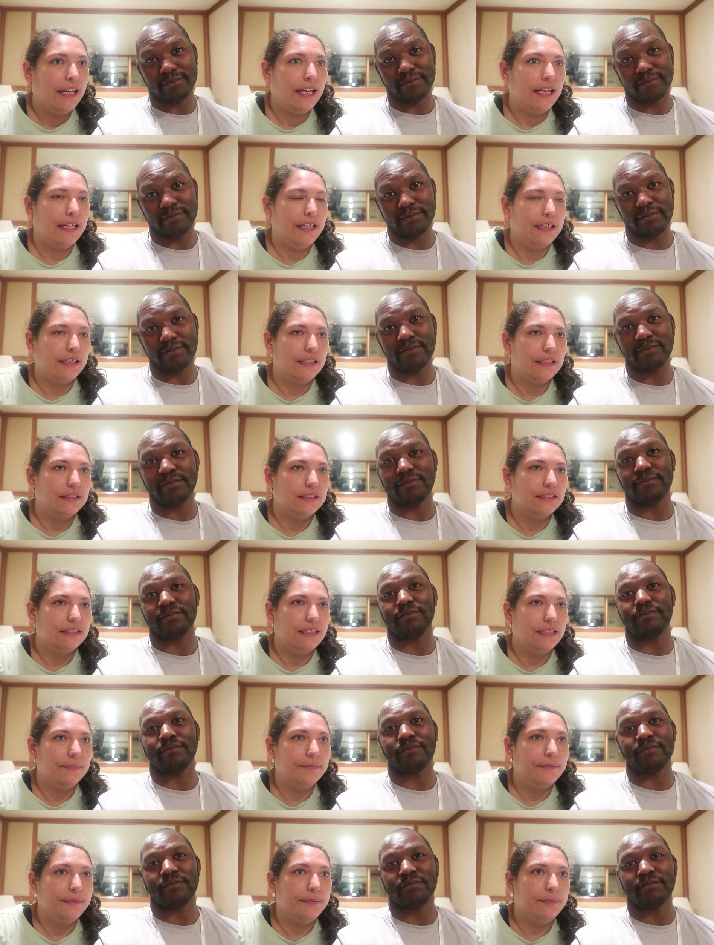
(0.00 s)
Speaker 1: And
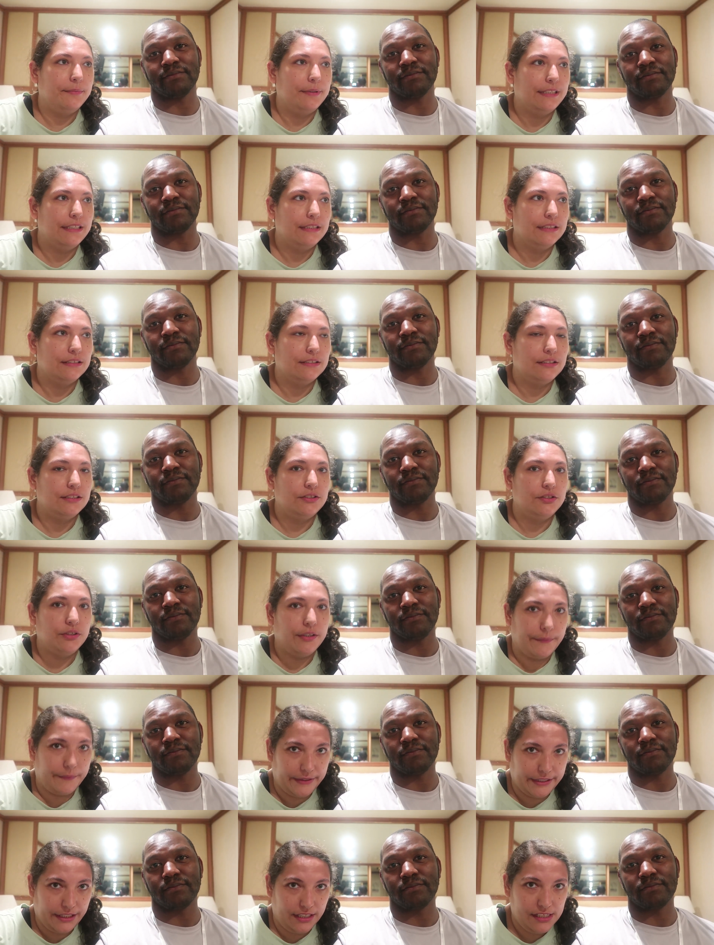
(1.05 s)
then we went to
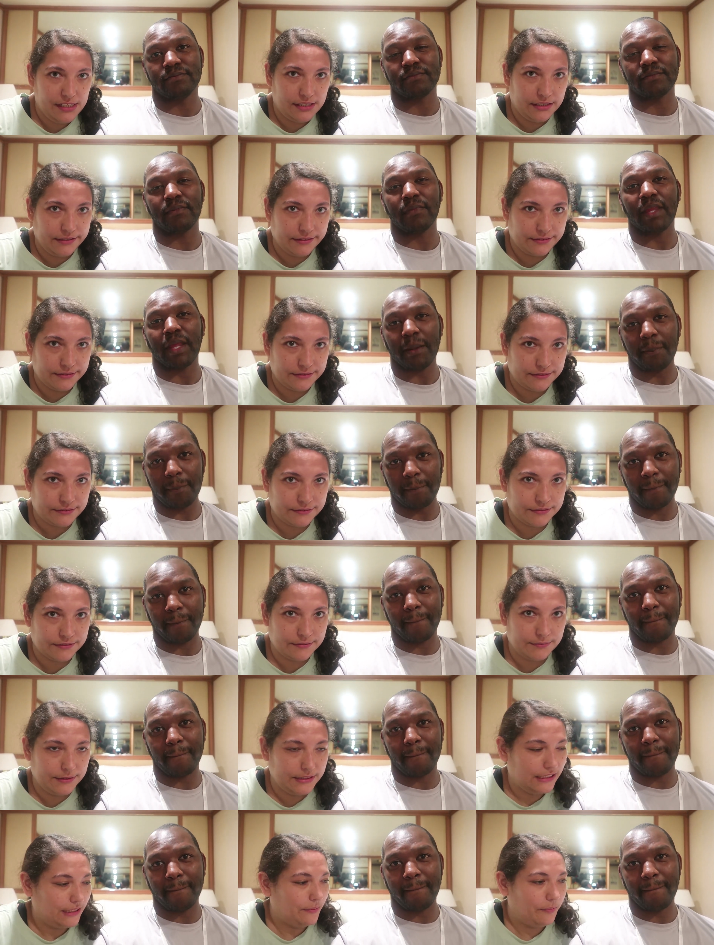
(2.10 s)
trivia. Yep.
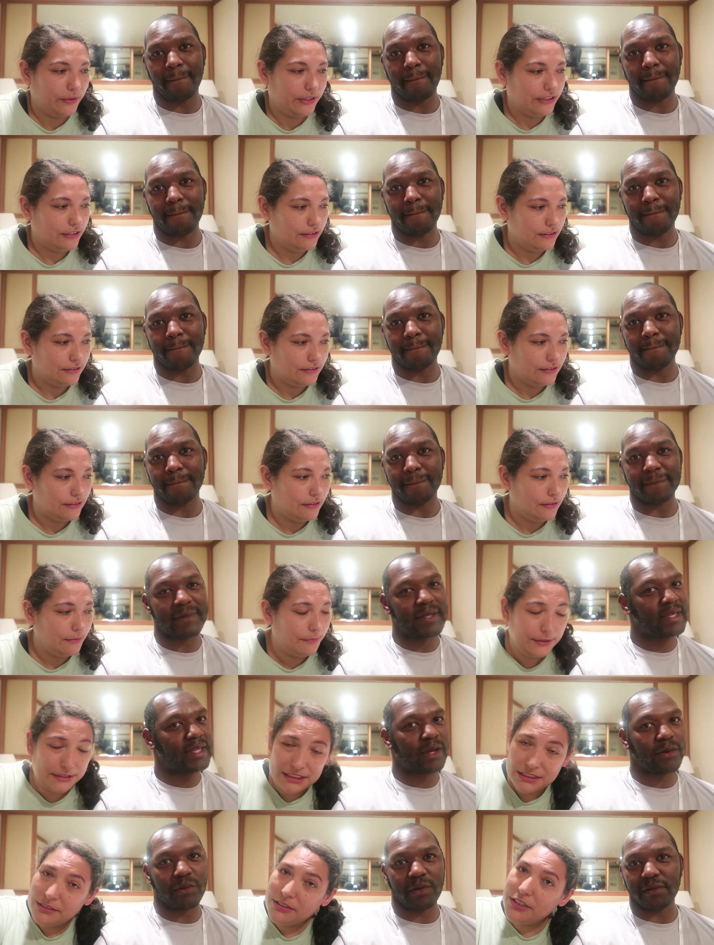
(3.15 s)
We didn't win. Did
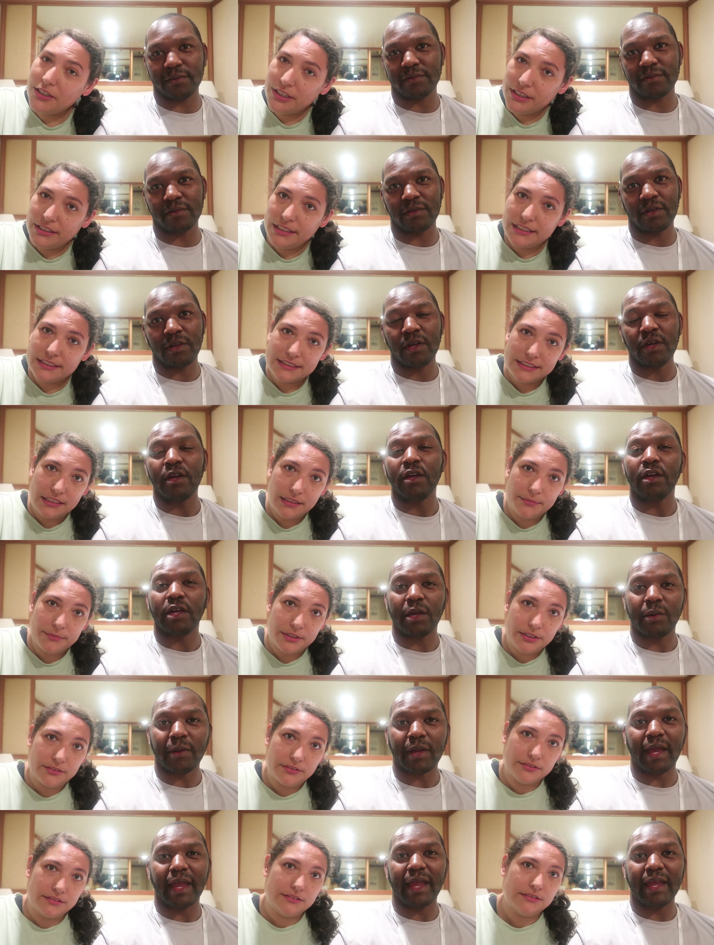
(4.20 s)
we did win. good this time
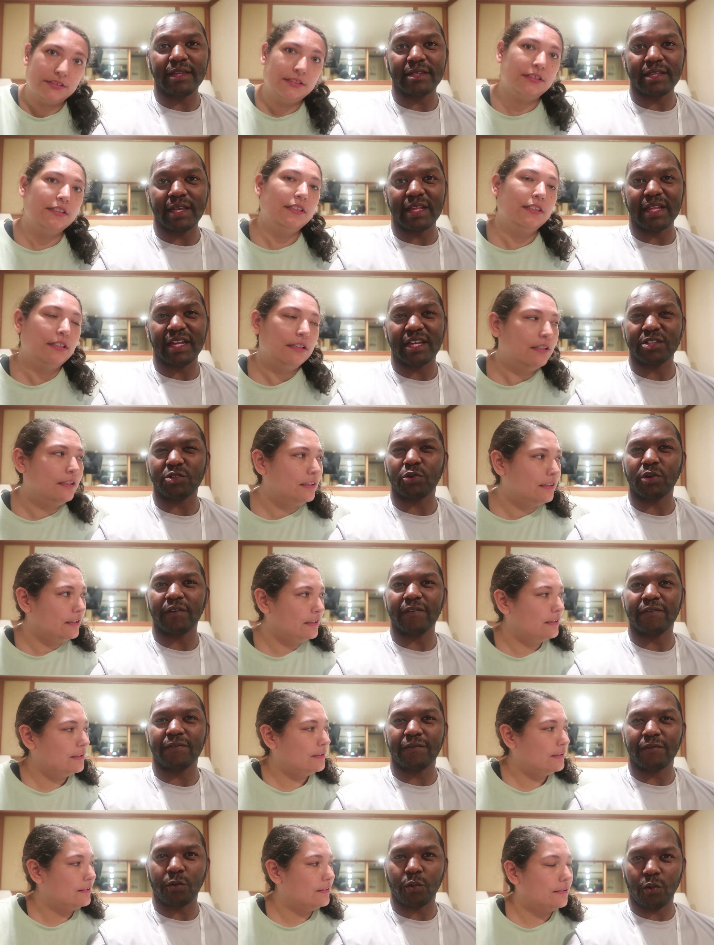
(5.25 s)
though. We got
Speaker 2: 18 out of
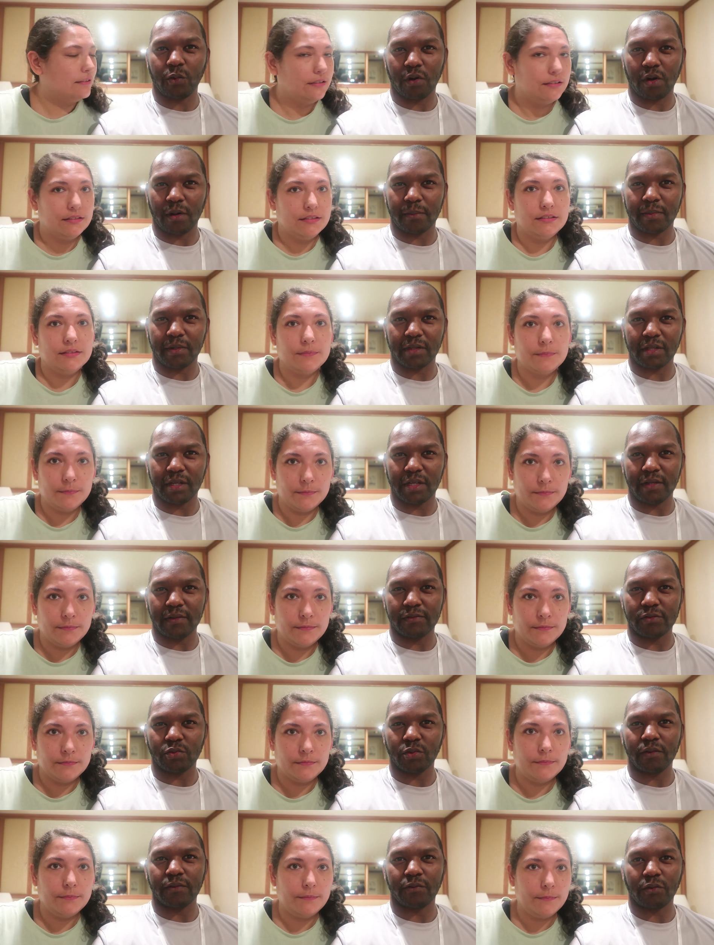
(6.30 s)
24, I
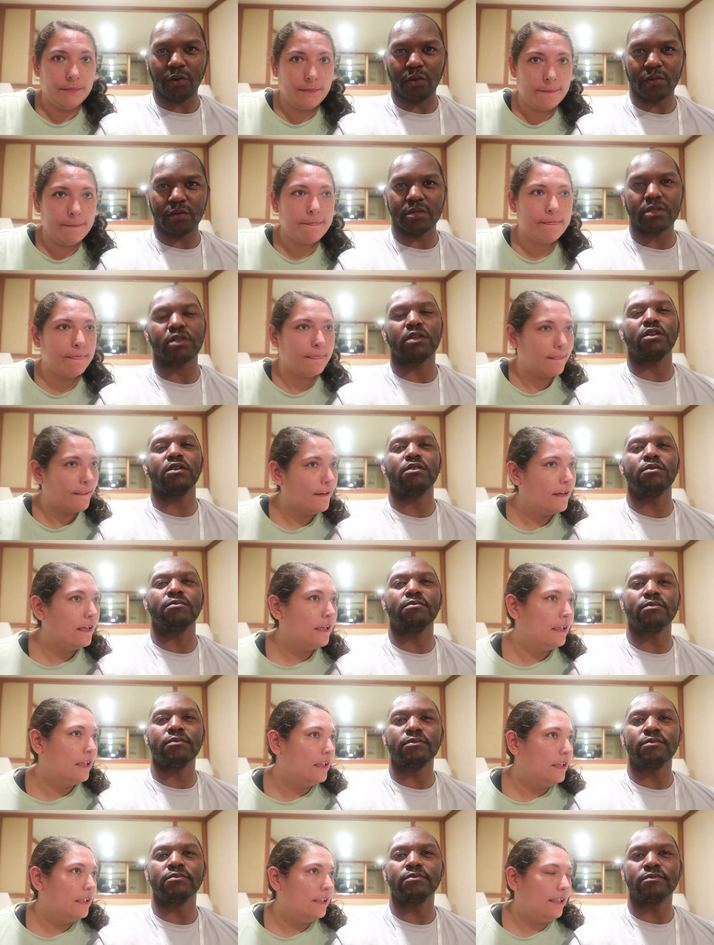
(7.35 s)
believe. 24 mm -hmm. was. Yeah.
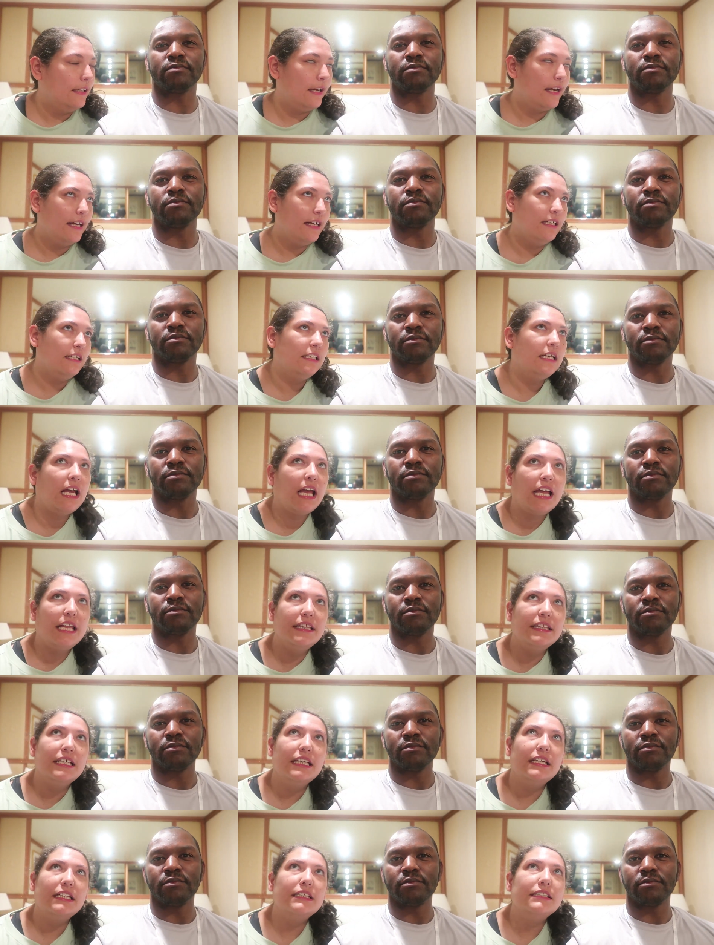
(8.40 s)
Speaker 1: Yeah,
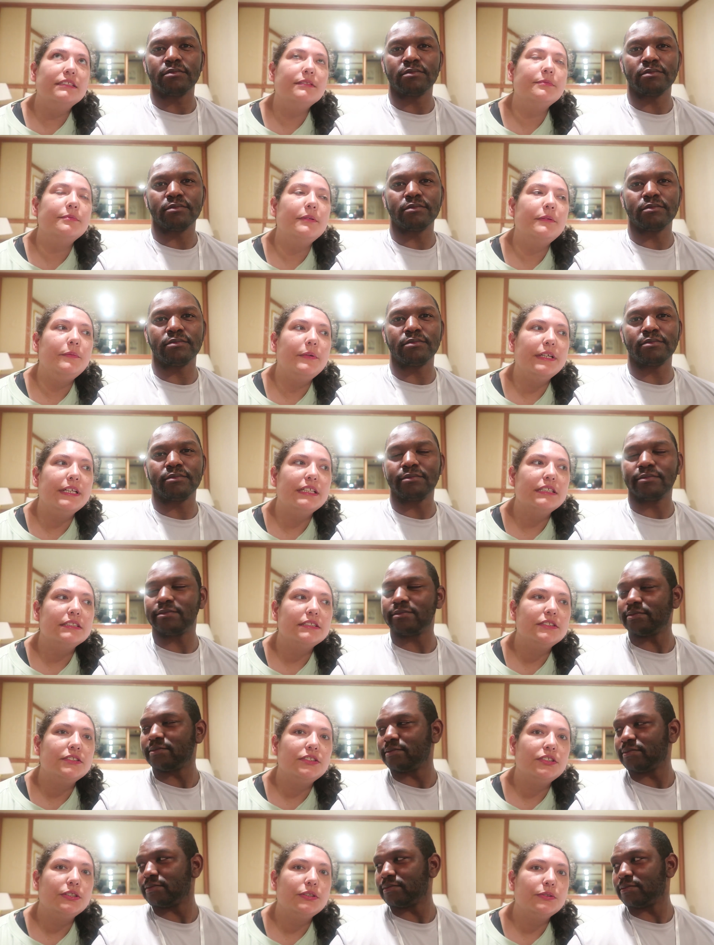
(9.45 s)
and then we went
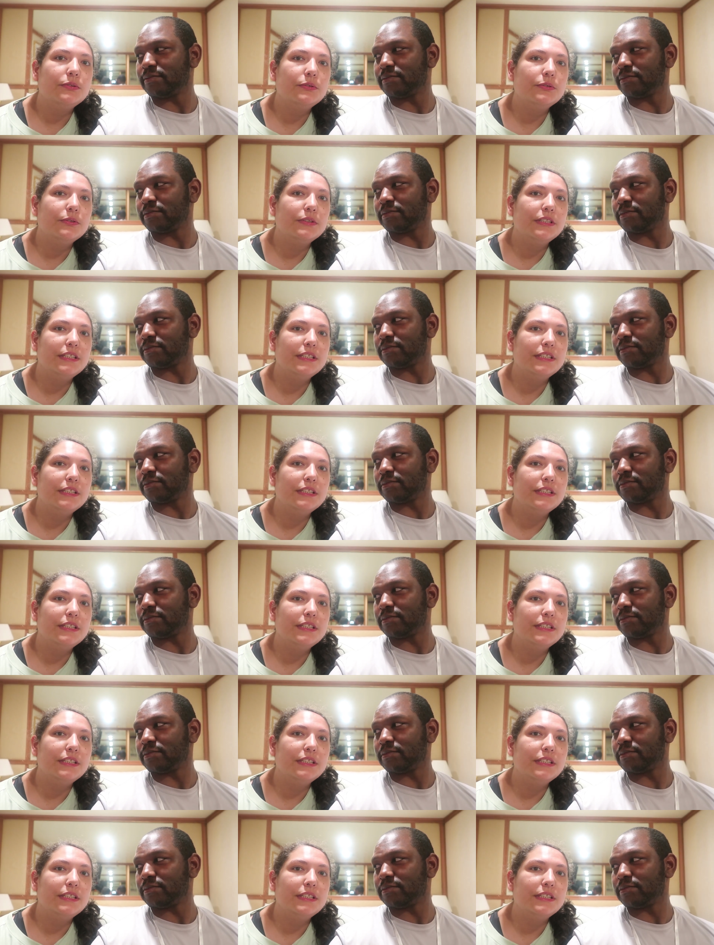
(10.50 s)
to